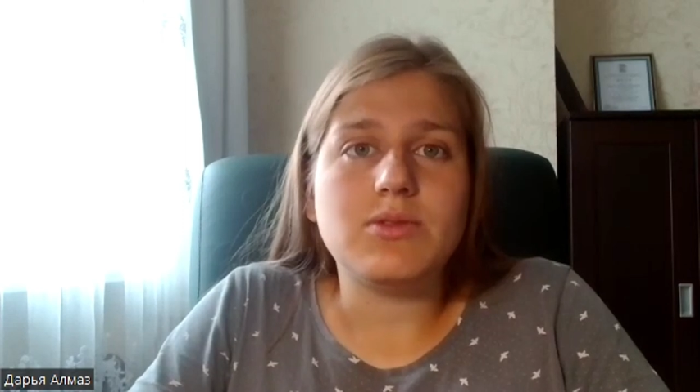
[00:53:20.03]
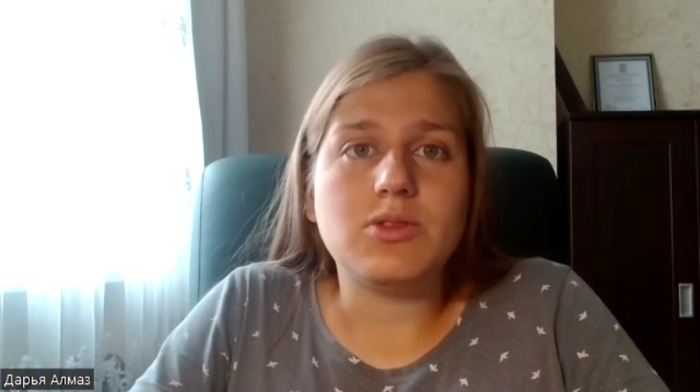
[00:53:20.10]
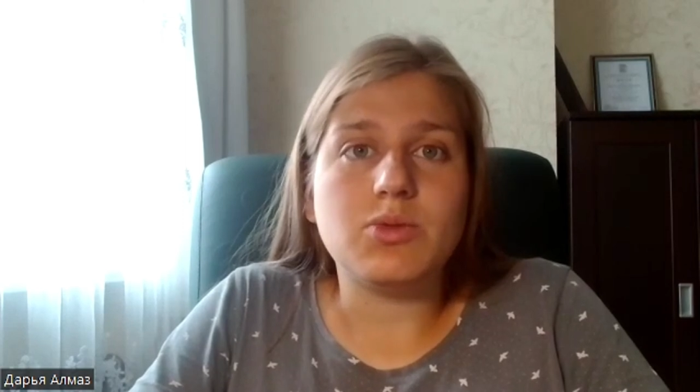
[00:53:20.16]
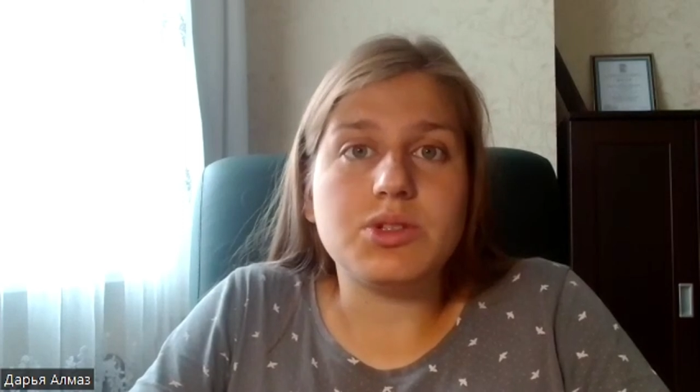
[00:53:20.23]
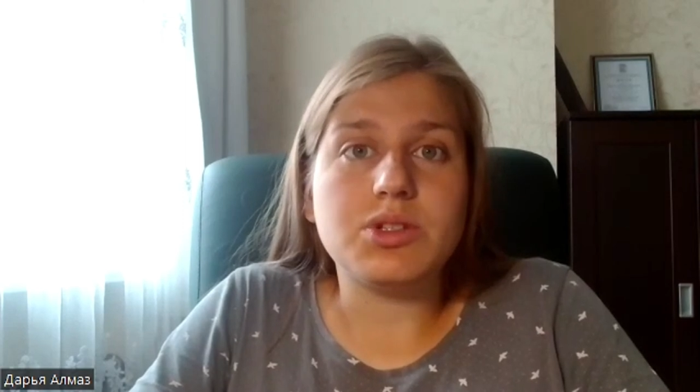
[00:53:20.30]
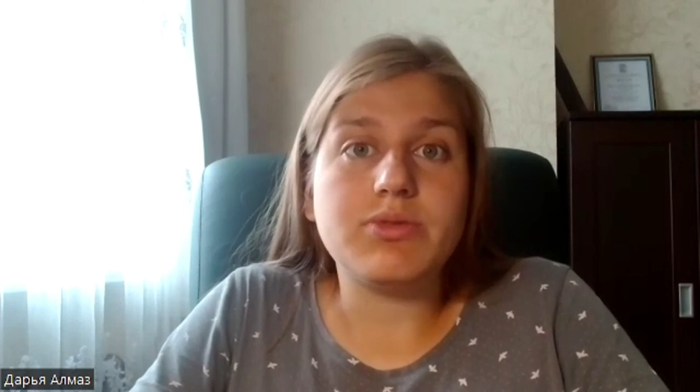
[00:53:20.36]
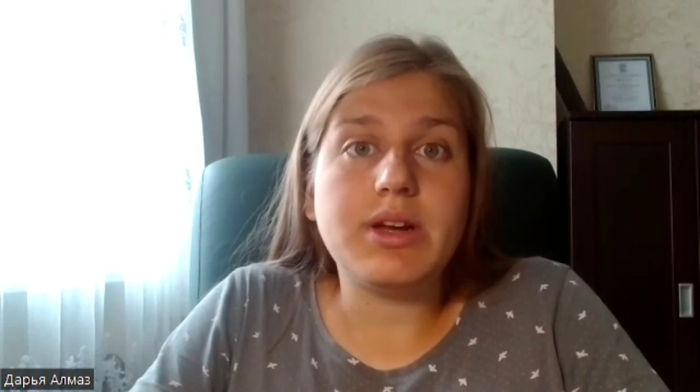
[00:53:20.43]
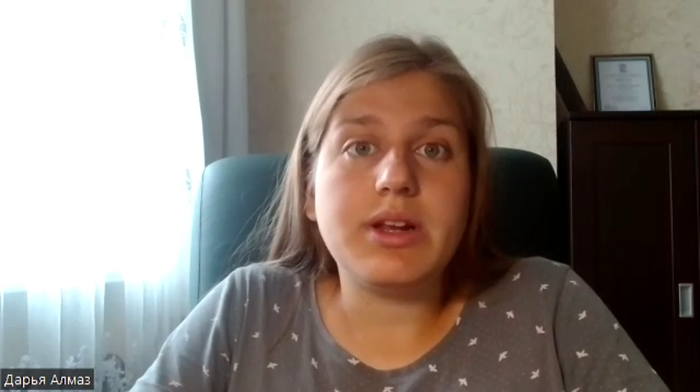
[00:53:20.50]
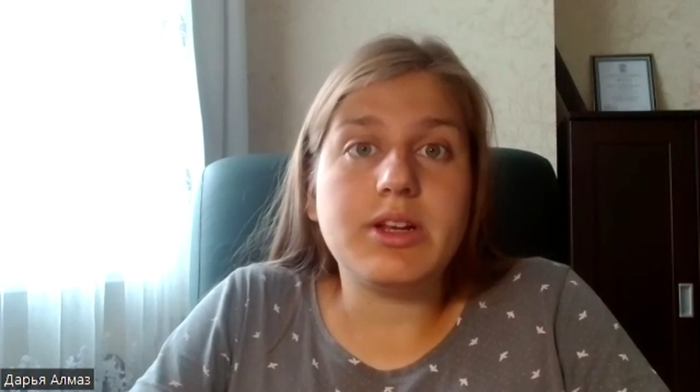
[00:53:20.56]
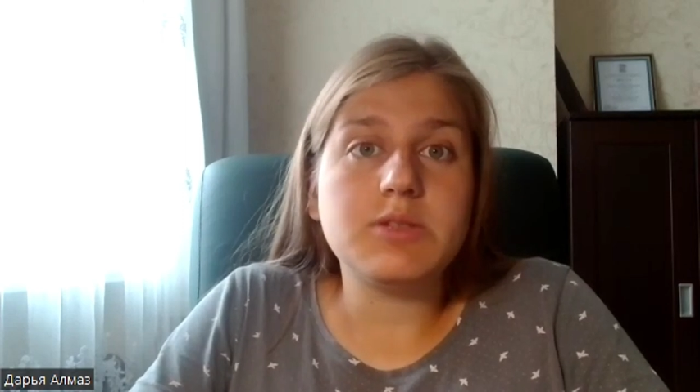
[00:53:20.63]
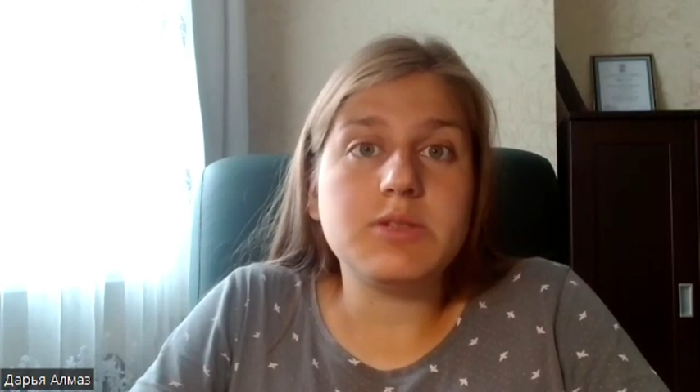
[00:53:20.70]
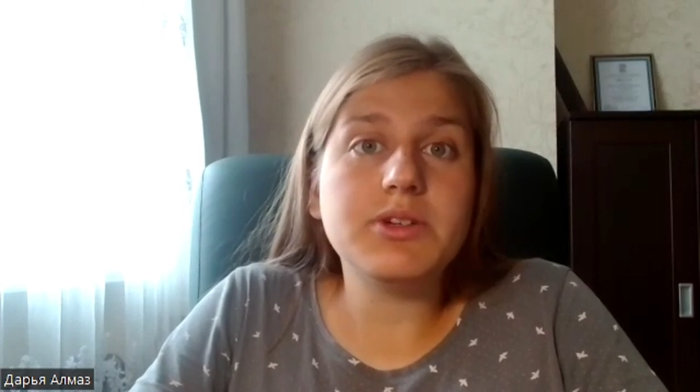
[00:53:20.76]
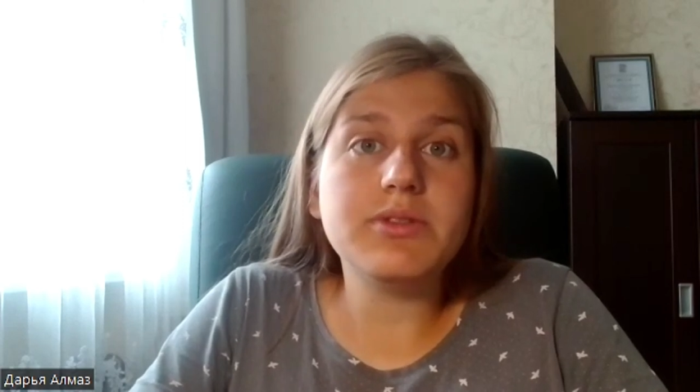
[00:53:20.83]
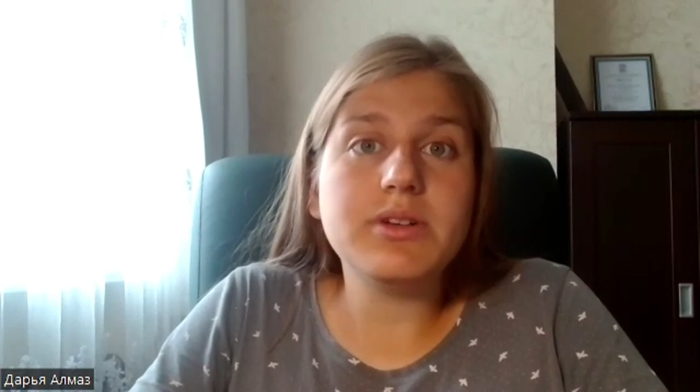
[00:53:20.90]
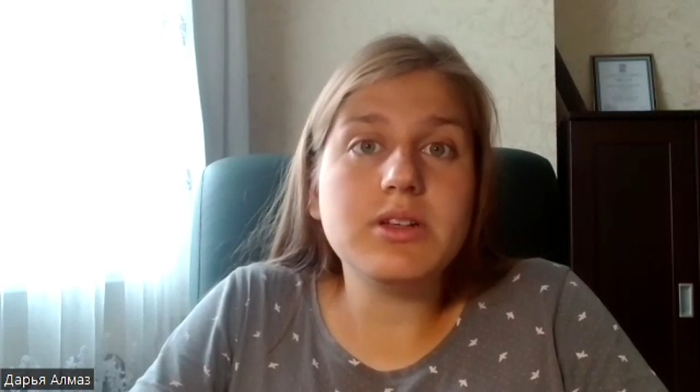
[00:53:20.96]
it was a great
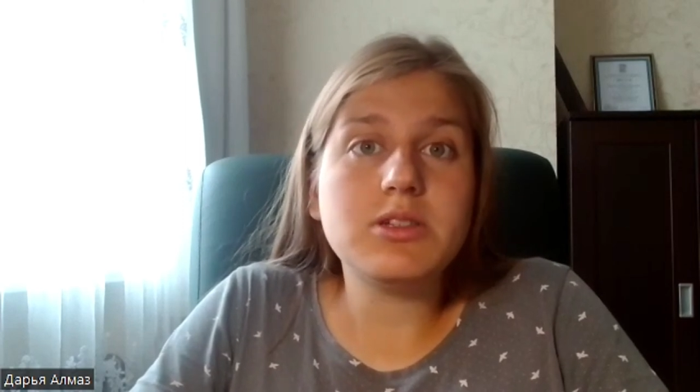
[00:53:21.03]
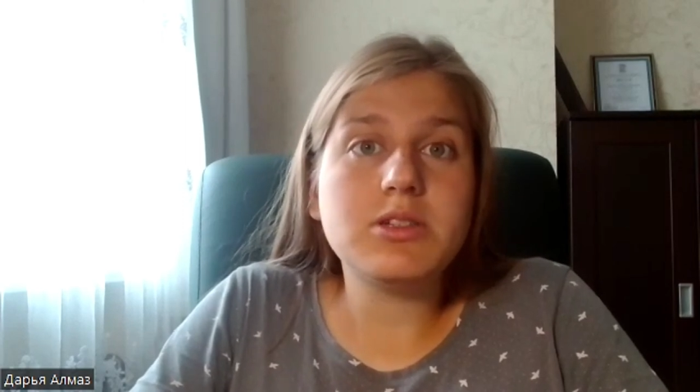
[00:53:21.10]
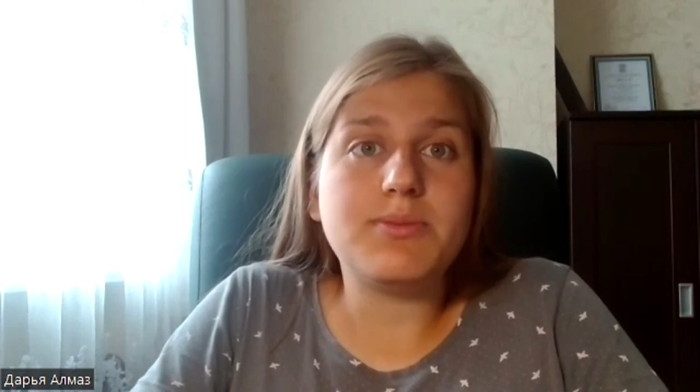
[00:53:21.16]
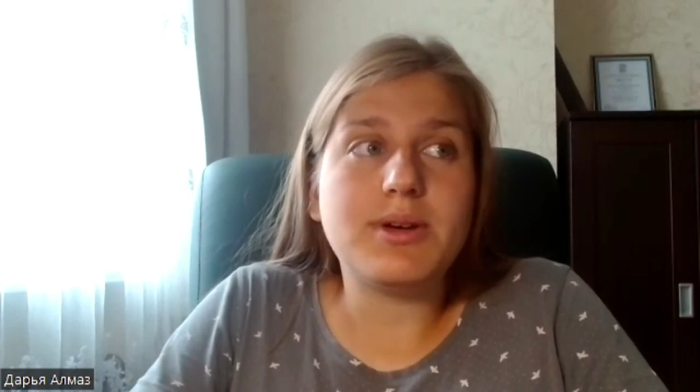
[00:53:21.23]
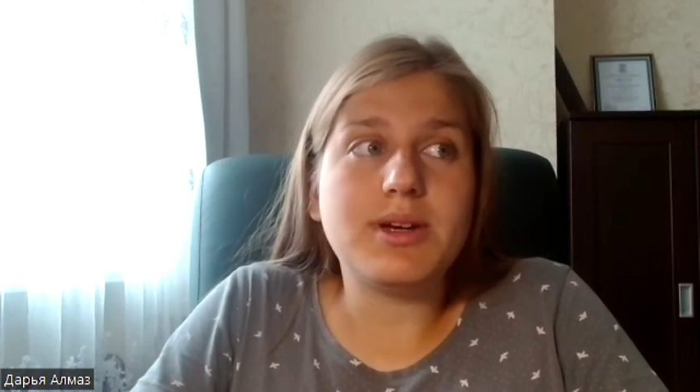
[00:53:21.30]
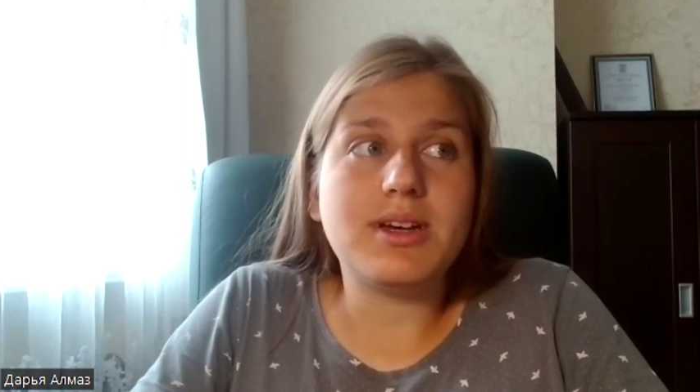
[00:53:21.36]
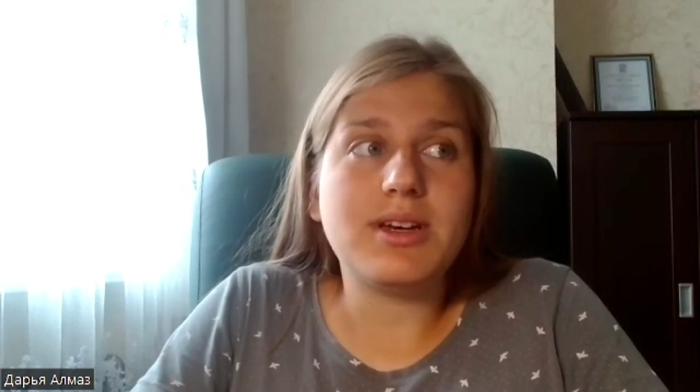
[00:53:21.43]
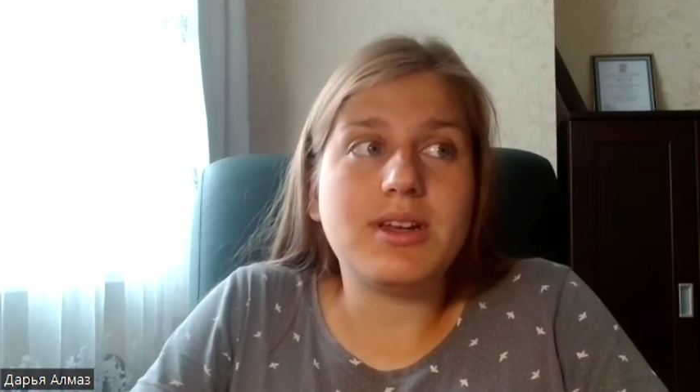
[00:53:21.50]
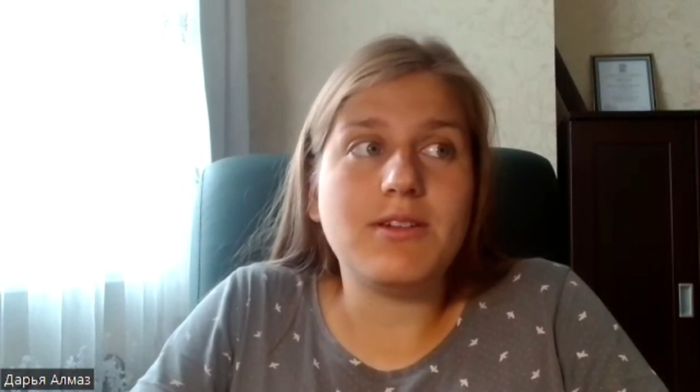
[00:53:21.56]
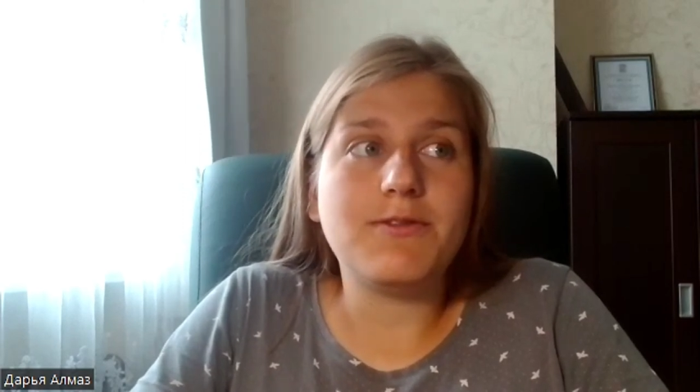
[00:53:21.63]
experience, but